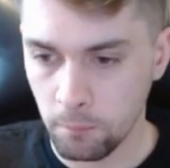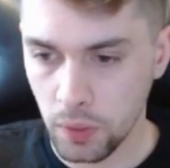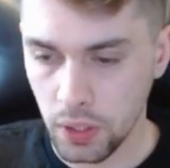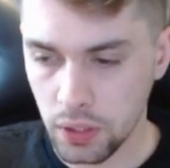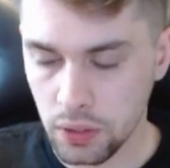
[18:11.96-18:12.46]

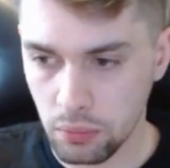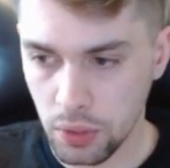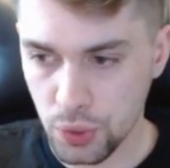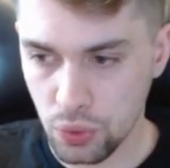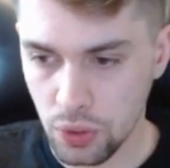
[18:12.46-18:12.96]
and
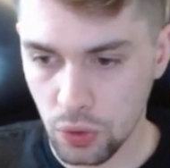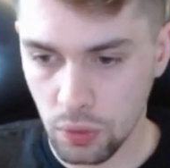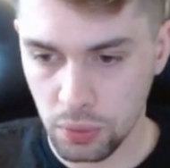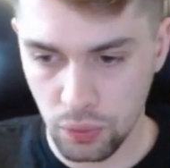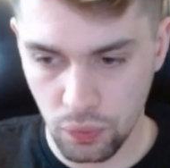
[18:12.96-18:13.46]
my student
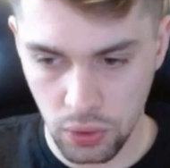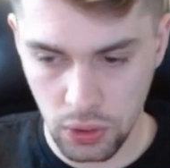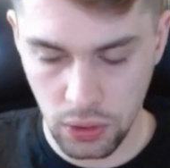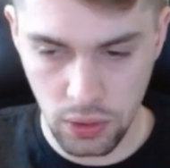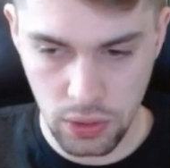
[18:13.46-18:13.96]
opted for
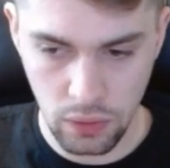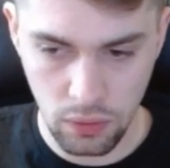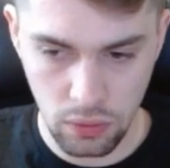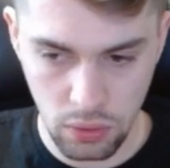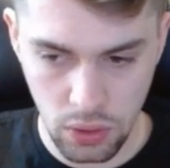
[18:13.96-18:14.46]
knight
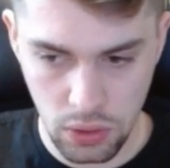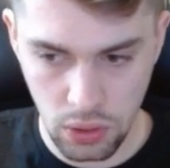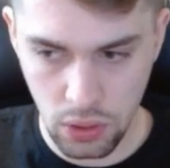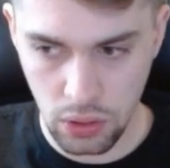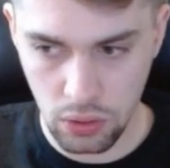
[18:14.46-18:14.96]
d7.
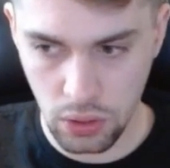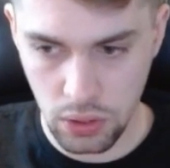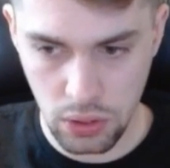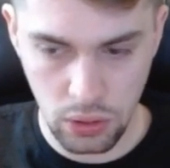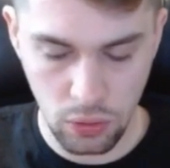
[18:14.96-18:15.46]

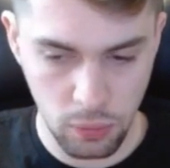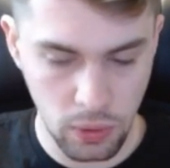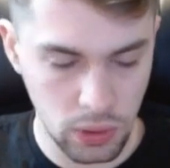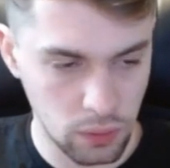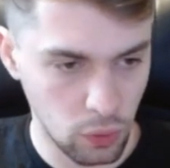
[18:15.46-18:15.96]
It's a
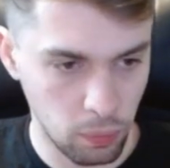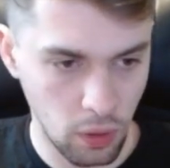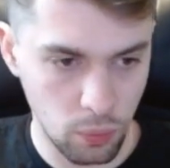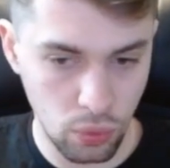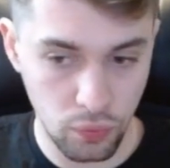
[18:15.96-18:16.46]
normal
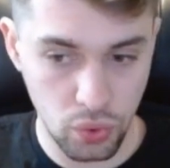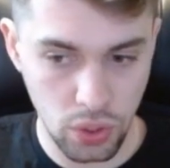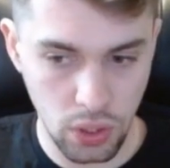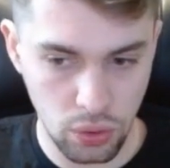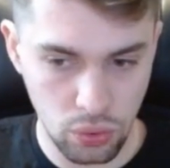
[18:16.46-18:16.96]
developing move,
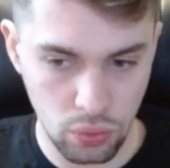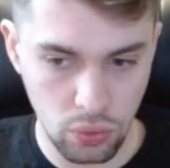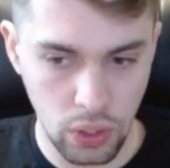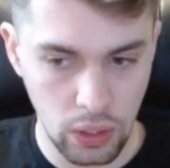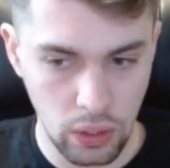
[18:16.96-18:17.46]
trying
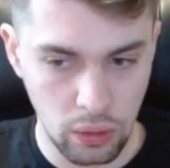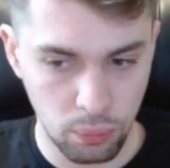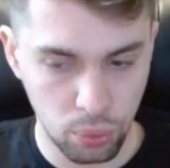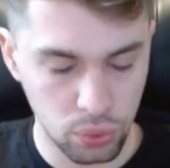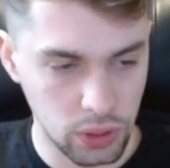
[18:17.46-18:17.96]
to
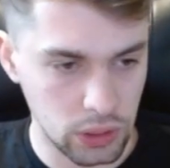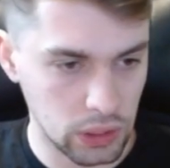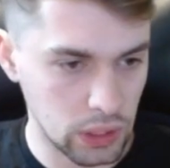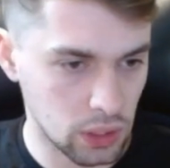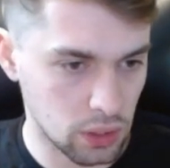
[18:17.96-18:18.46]
put yet
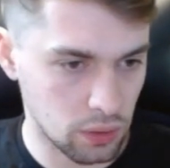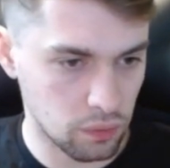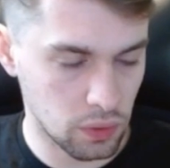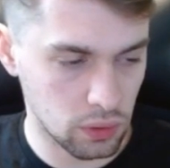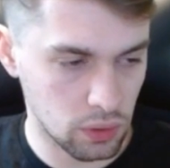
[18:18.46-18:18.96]
another
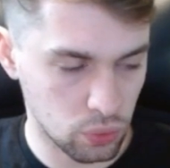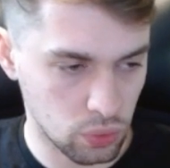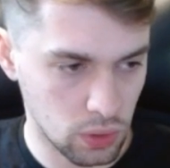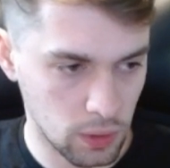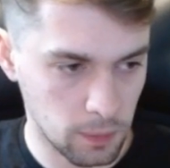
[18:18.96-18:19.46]
defender to
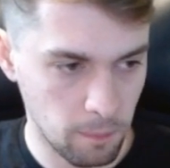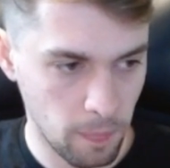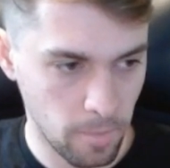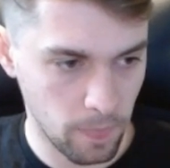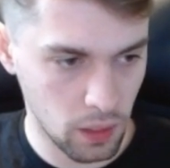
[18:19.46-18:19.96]
the
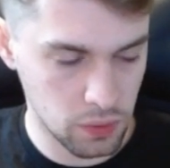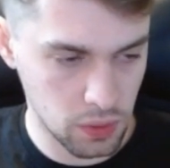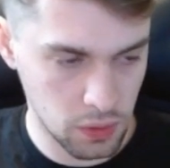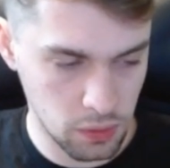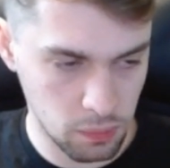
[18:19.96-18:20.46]

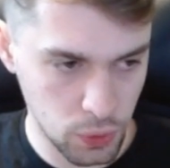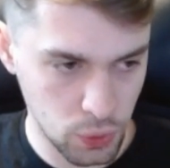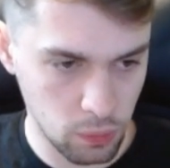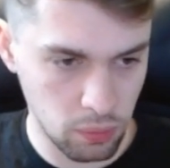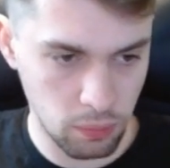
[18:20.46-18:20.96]
f6
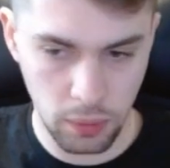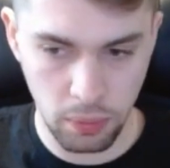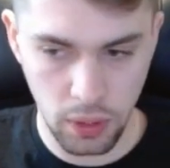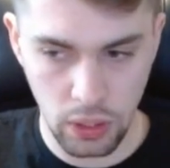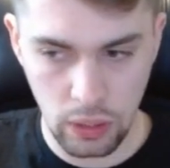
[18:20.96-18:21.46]
bishop, but
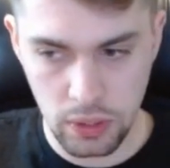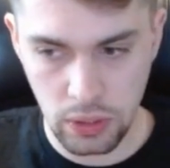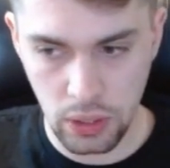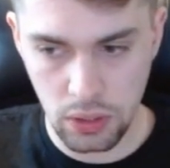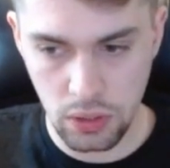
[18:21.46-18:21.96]
perhaps
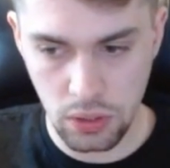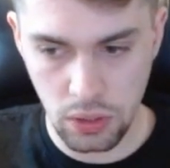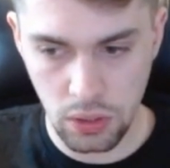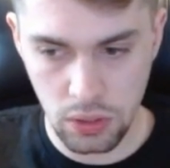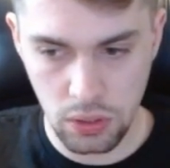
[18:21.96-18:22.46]
knight
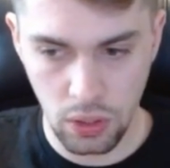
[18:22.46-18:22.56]
c6